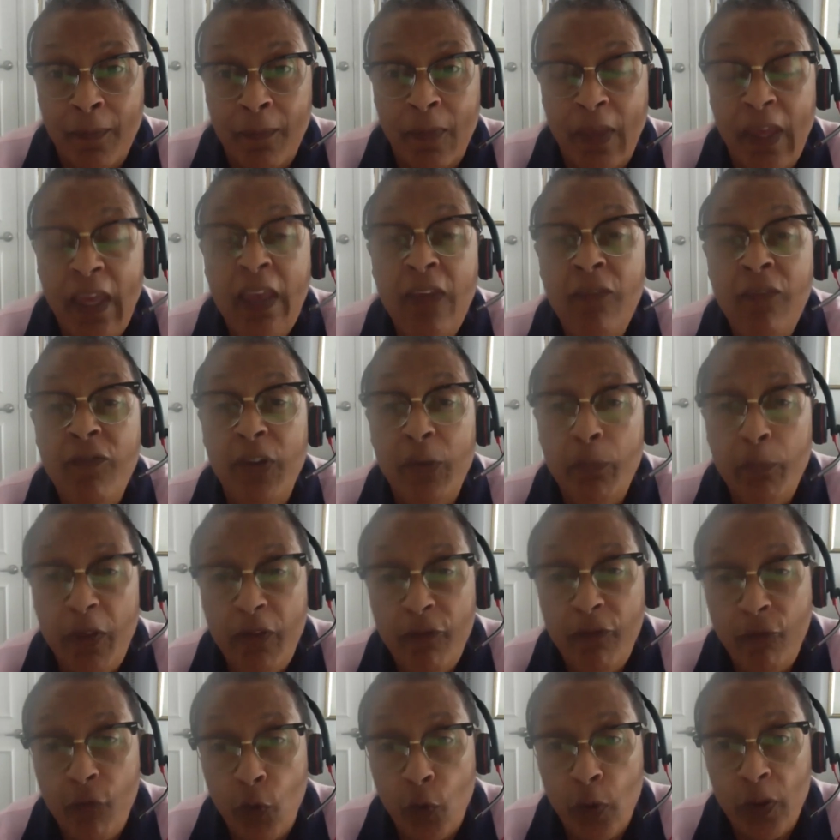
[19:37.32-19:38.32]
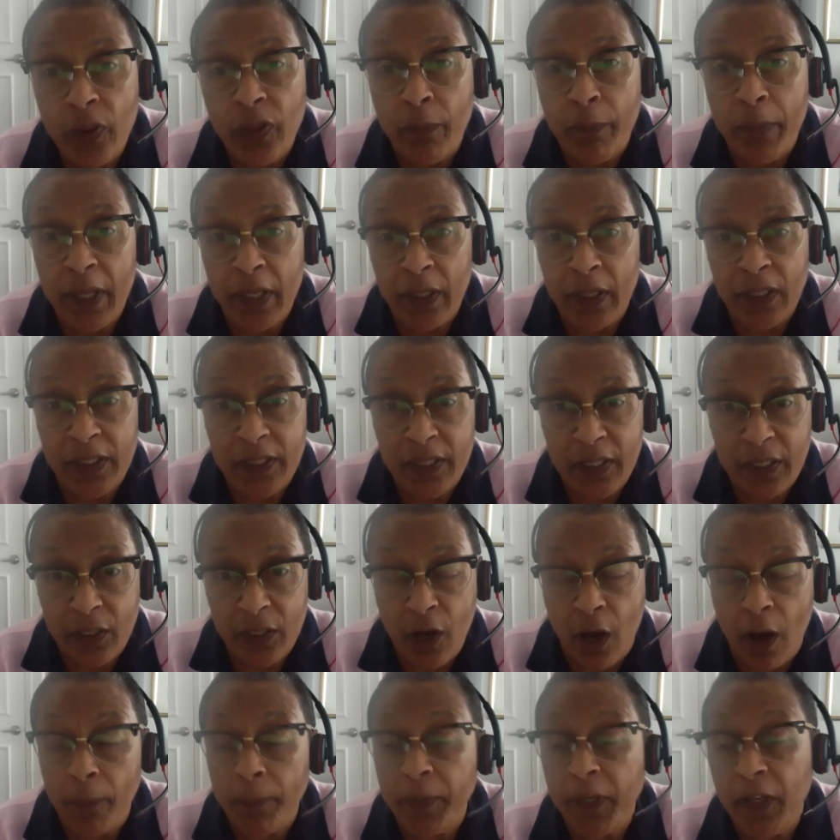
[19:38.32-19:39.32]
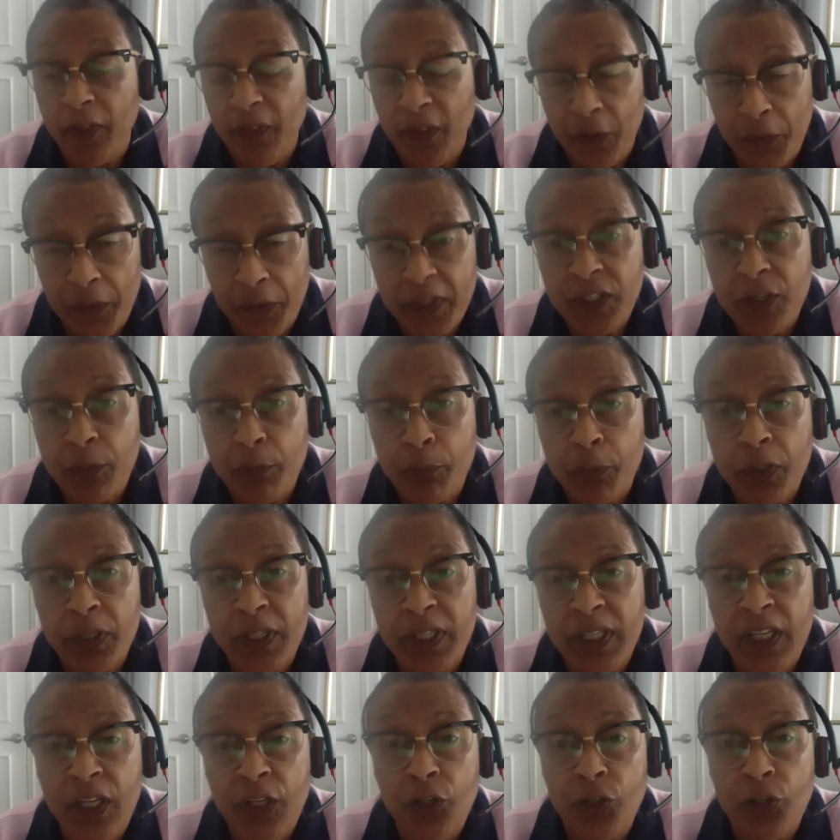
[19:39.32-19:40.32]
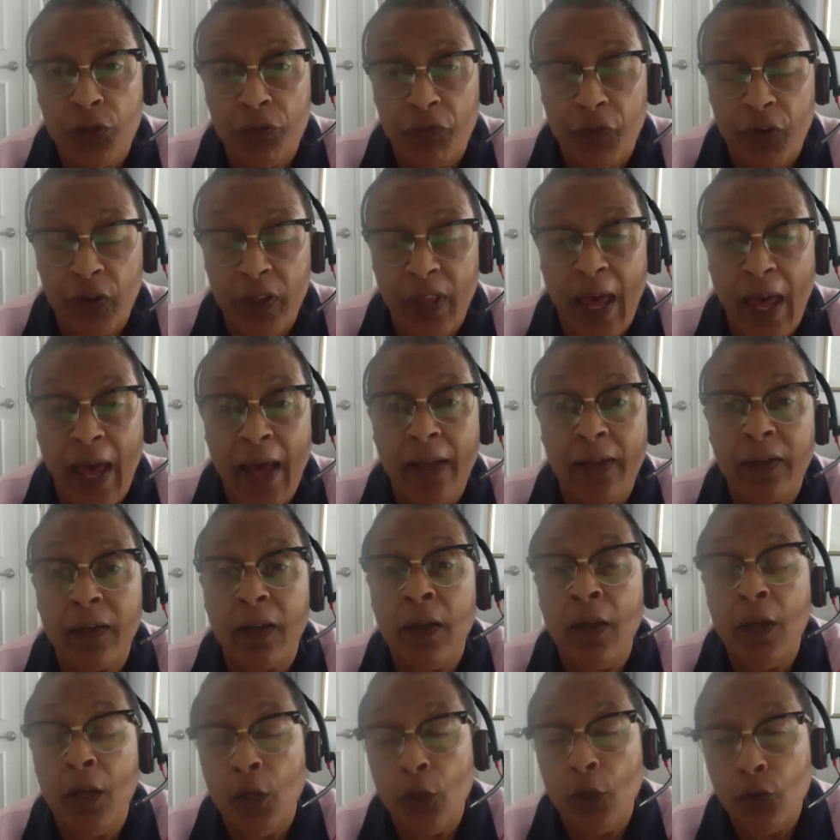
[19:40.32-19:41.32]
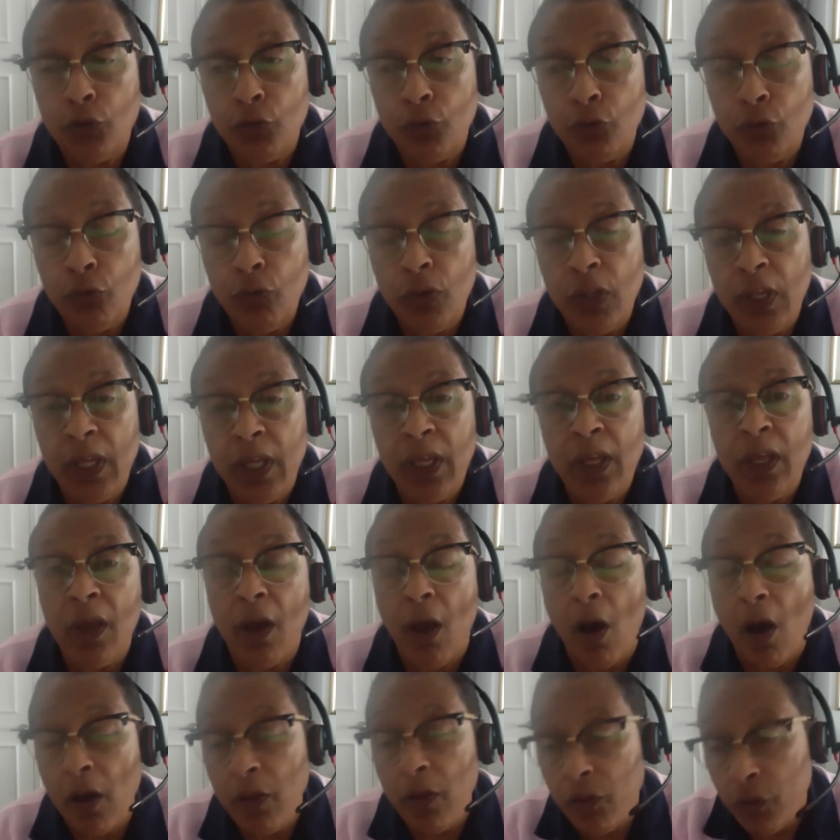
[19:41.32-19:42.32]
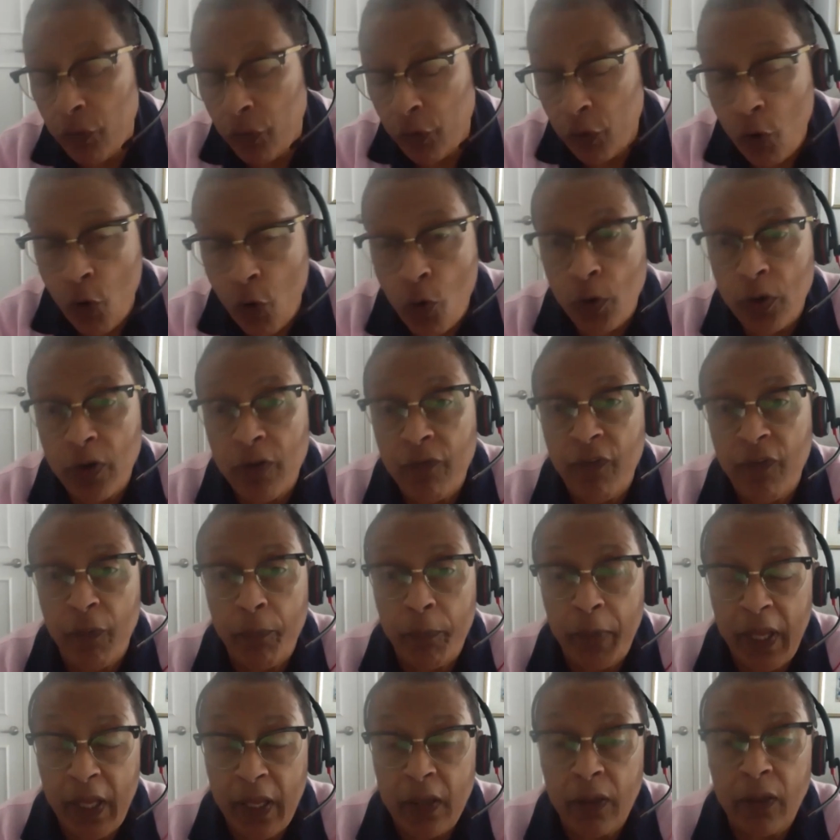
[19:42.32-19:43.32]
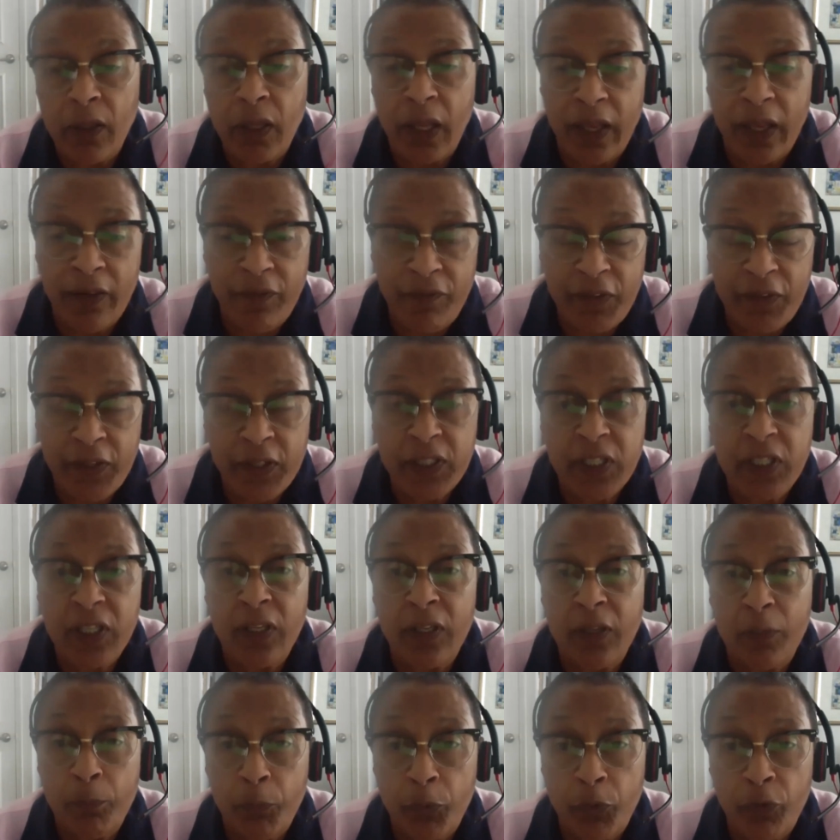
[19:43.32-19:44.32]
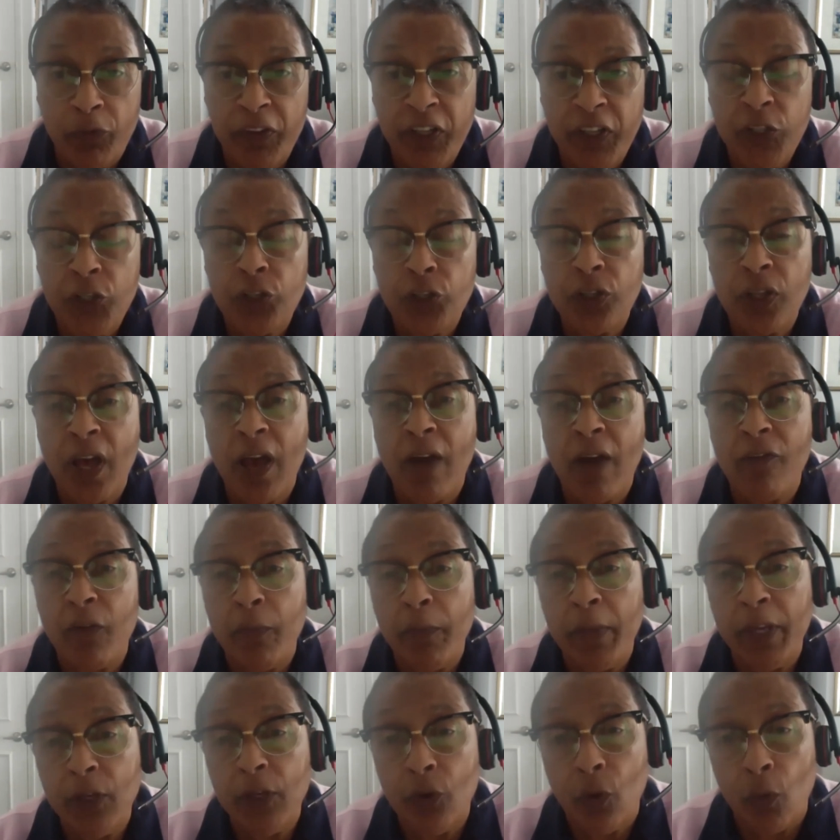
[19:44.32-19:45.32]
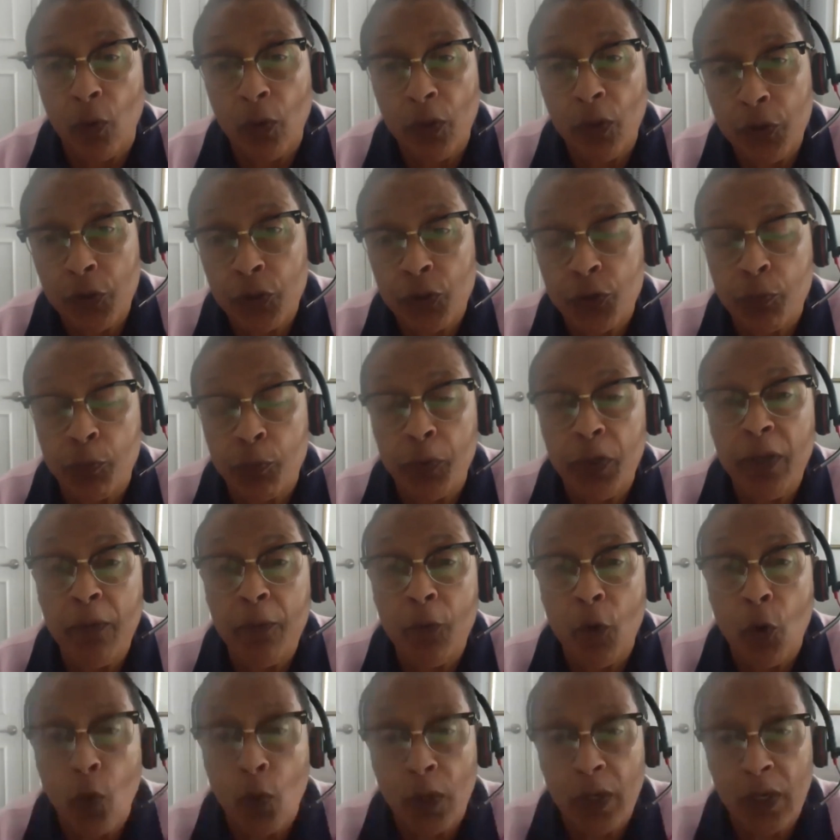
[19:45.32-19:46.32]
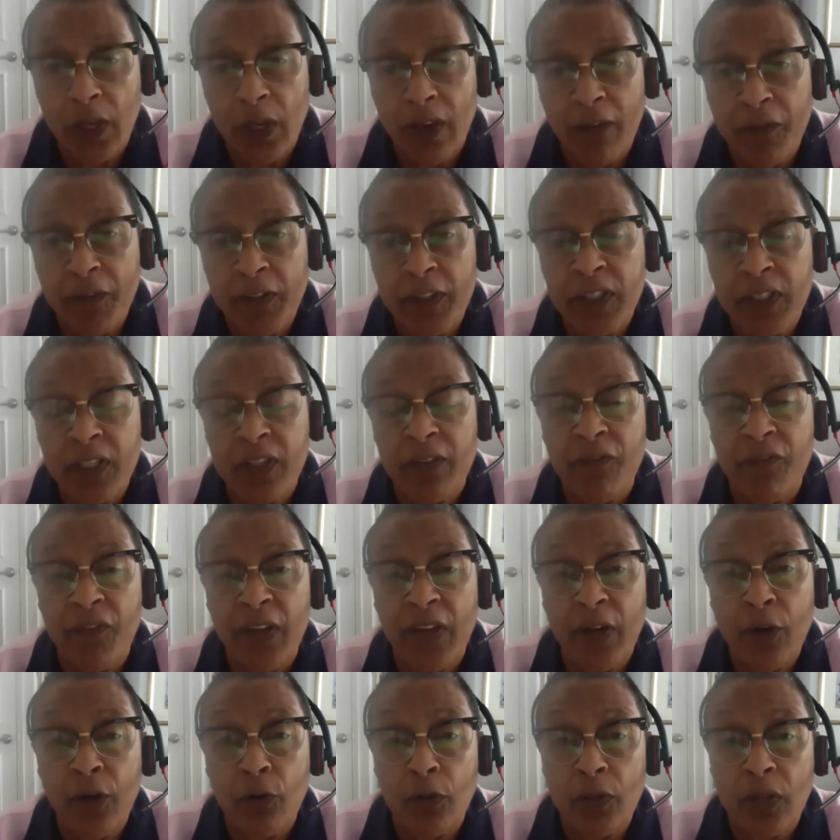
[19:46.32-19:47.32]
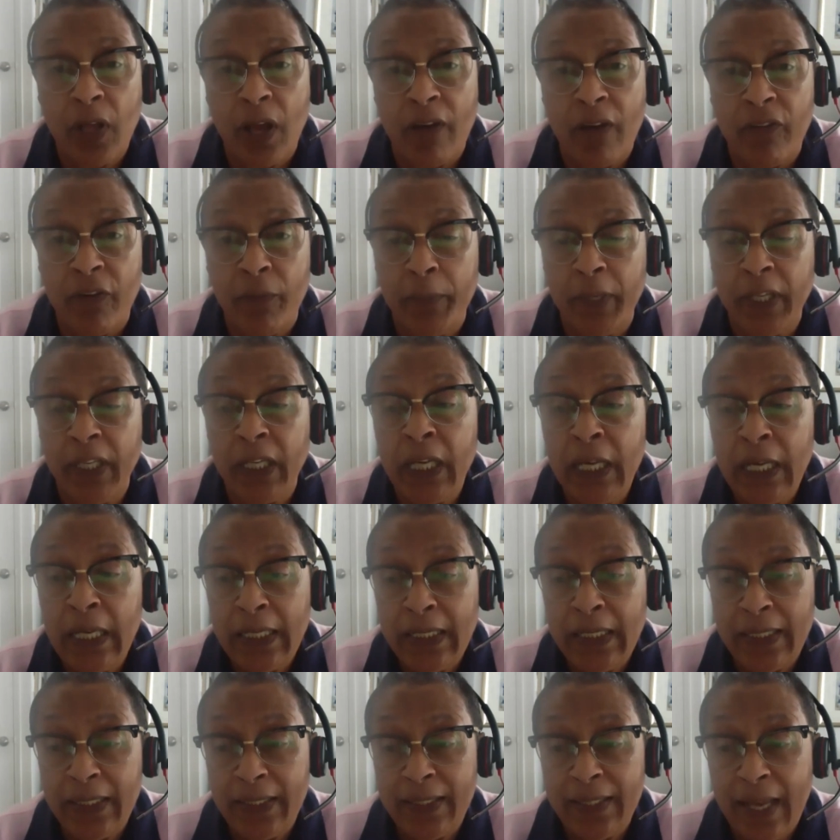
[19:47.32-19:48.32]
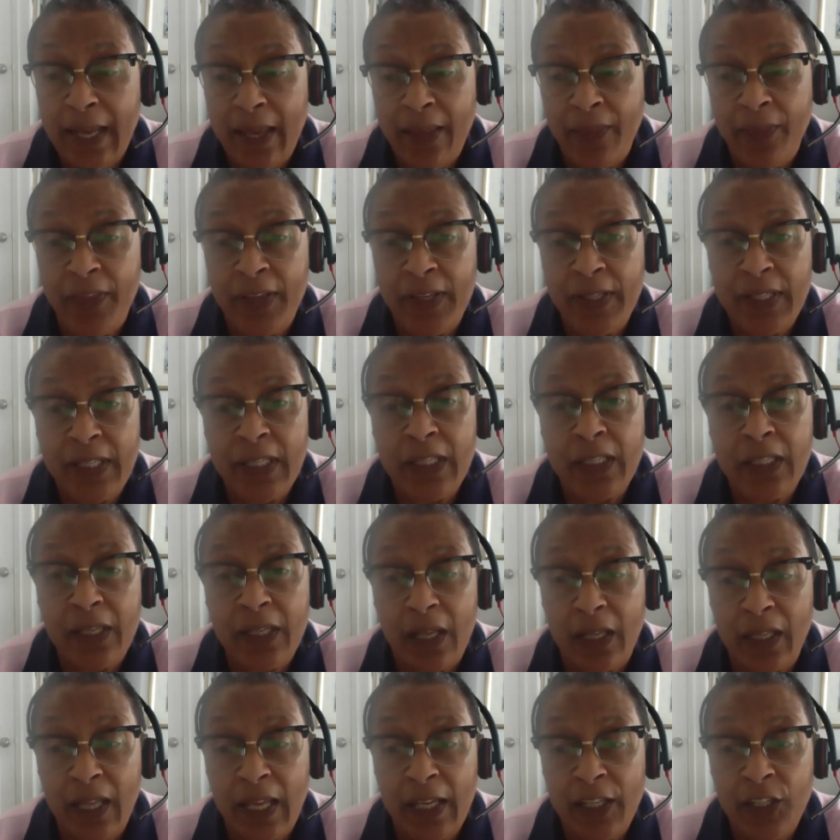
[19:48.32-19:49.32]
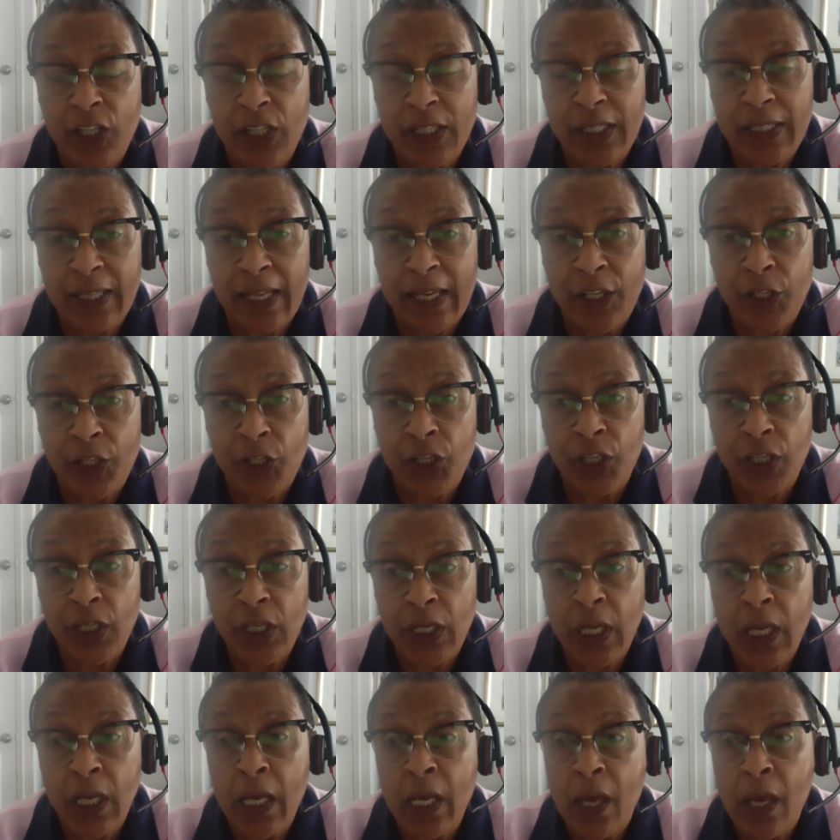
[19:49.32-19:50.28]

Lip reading: even before the bill is adopted. There is a procedure for that to either the Court of Appeal if it's a provincial government, or the Supreme Court if it's the federal government, to say this is legislation.